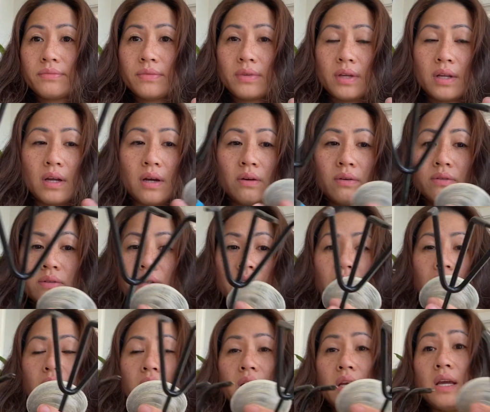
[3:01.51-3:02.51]

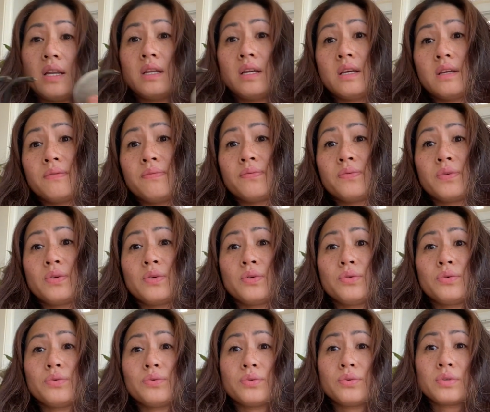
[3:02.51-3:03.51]
And if
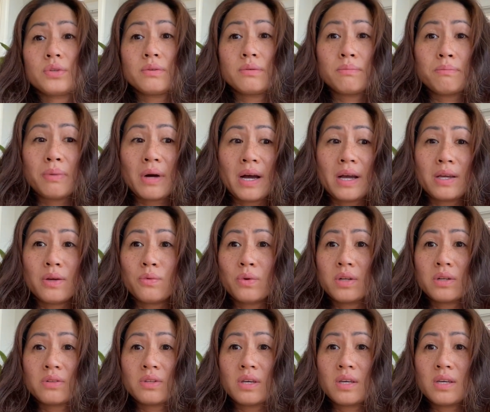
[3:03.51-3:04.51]
you buying
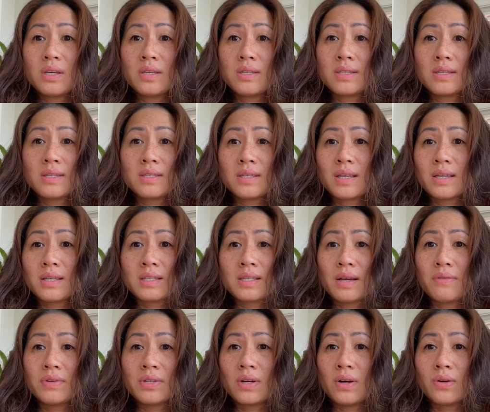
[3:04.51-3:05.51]
one of these, it's like
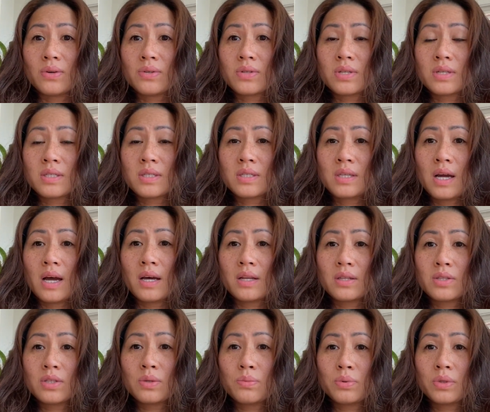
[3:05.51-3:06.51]
$7. It's
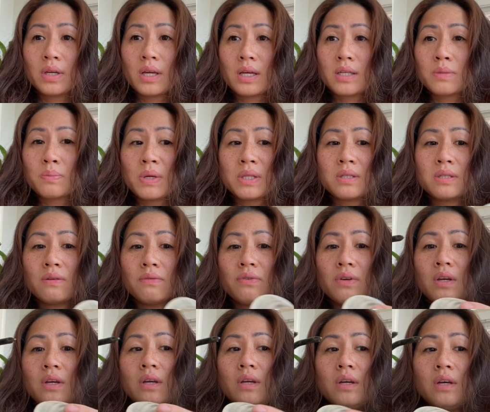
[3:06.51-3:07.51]
not superly expensive,
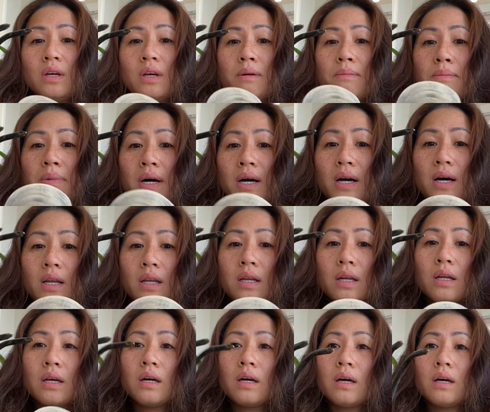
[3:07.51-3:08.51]
but
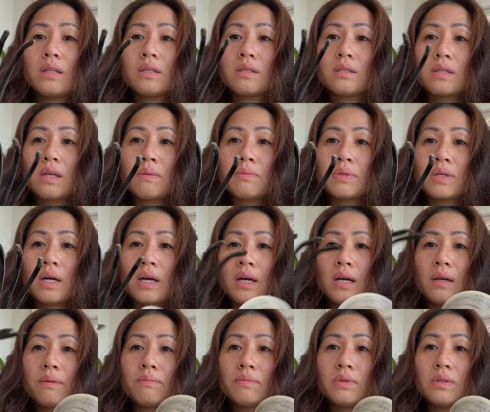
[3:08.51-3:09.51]
at the same
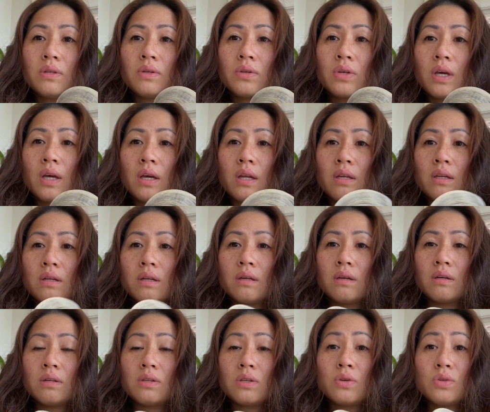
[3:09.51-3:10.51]
time, you
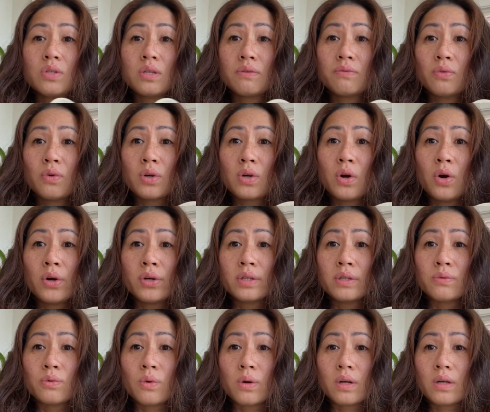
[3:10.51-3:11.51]
can use it for
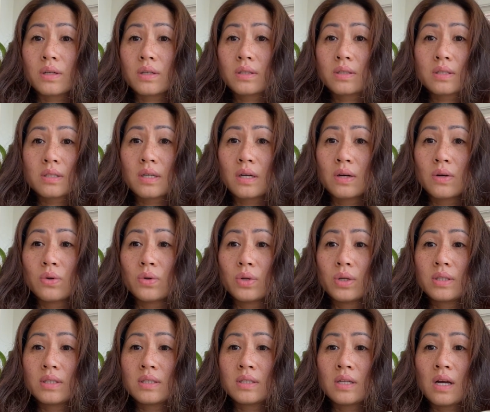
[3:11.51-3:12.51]
garden work. So
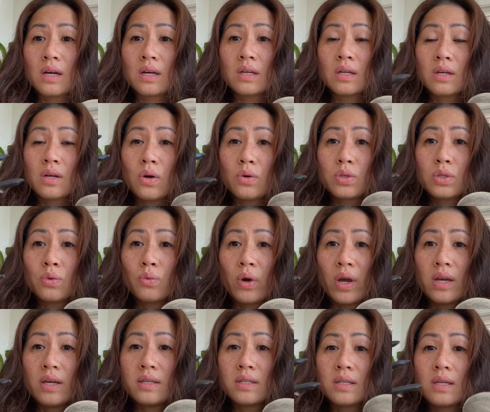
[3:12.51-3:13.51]
it's not going to go to
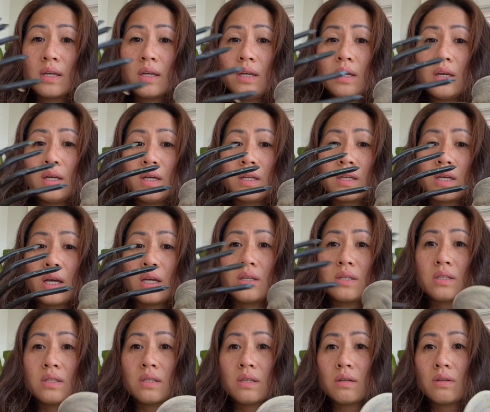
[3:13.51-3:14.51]
waste in
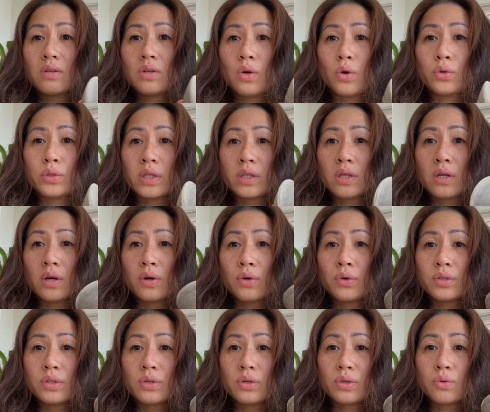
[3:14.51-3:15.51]
case you only go
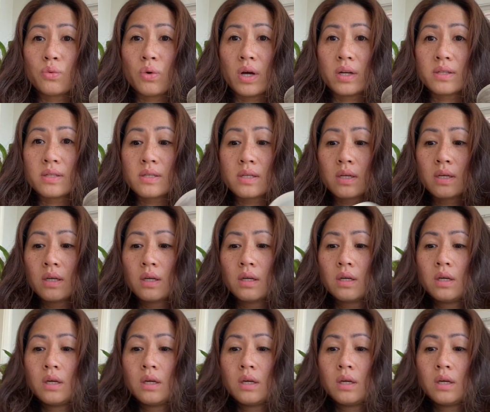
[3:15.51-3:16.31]
and do it once.